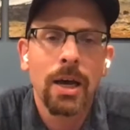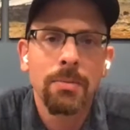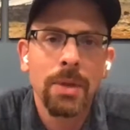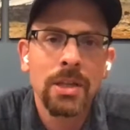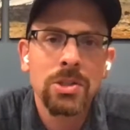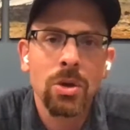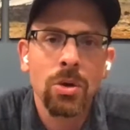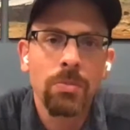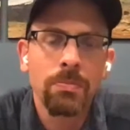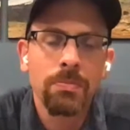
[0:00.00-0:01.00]
And
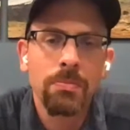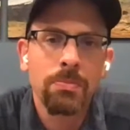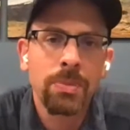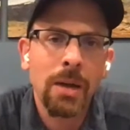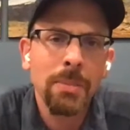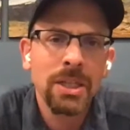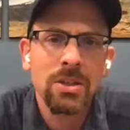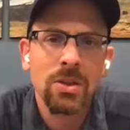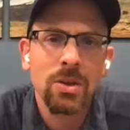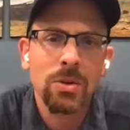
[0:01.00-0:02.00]
so coming to
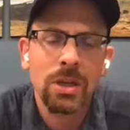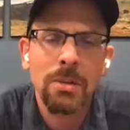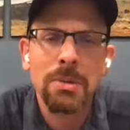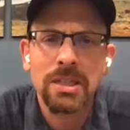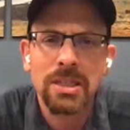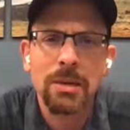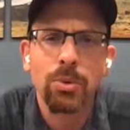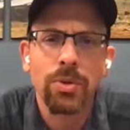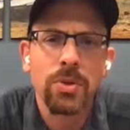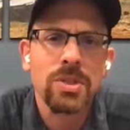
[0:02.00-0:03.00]
the
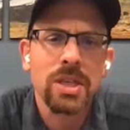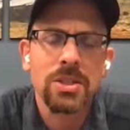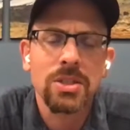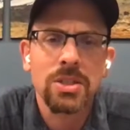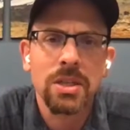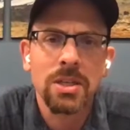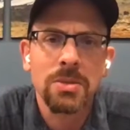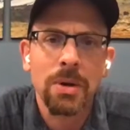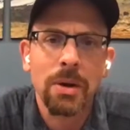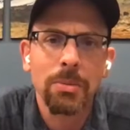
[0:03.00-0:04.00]
table with those things is
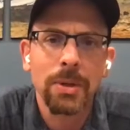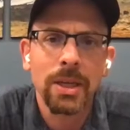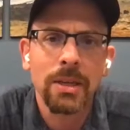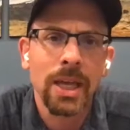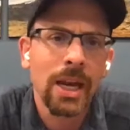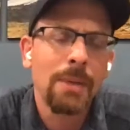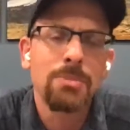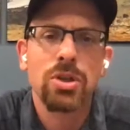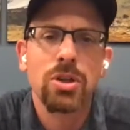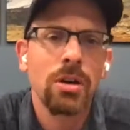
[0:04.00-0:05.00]
probably it.
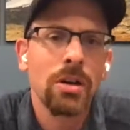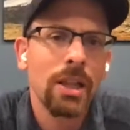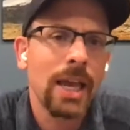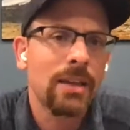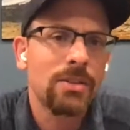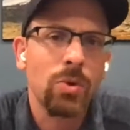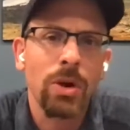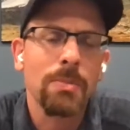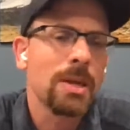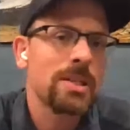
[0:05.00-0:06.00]
I'm sure like
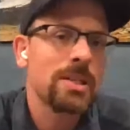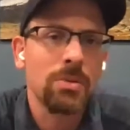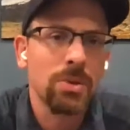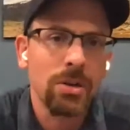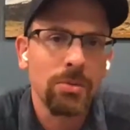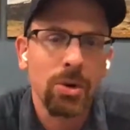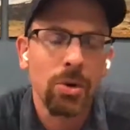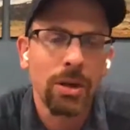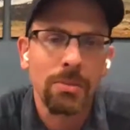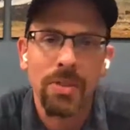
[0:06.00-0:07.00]
20 minutes after we're done
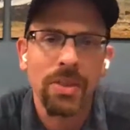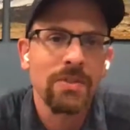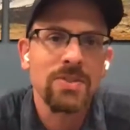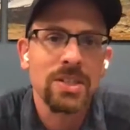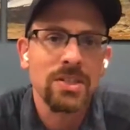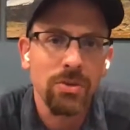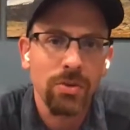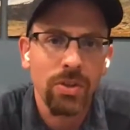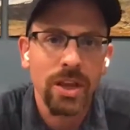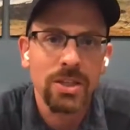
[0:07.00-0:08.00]
recording, I'm going to think of 6 other
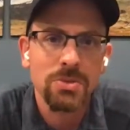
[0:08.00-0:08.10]
things,